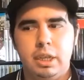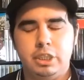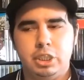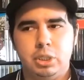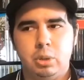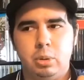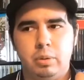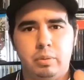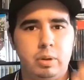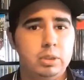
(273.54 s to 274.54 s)
it
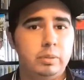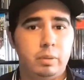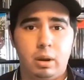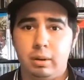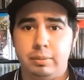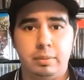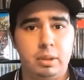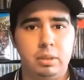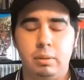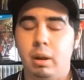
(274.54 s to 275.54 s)
showed first off
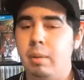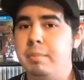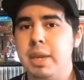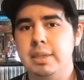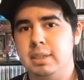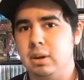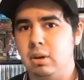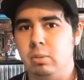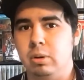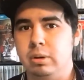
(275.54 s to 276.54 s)
the amazing
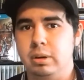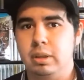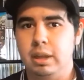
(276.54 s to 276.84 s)
artwork